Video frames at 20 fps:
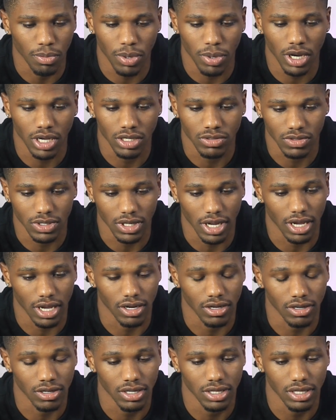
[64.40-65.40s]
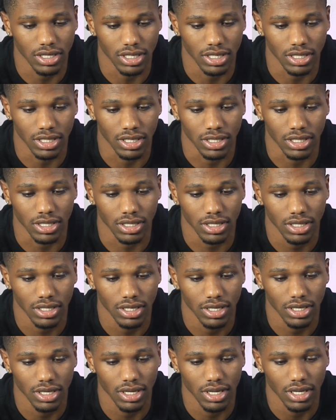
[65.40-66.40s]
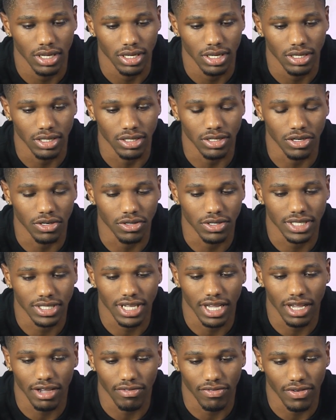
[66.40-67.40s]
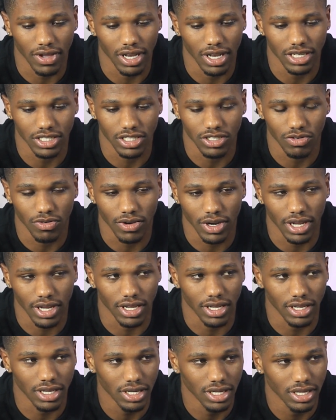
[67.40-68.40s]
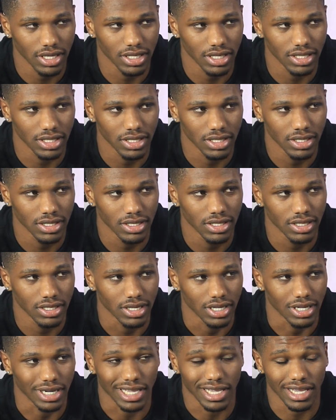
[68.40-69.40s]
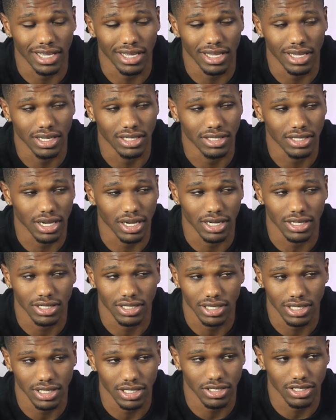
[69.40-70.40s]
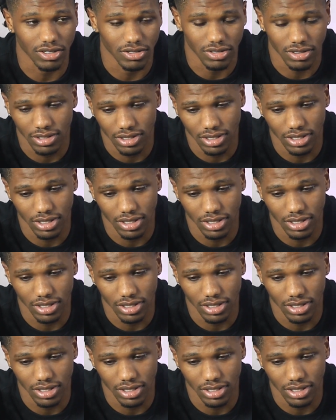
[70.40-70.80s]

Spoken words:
pops was there though. It take a village to raise a kid type shit. So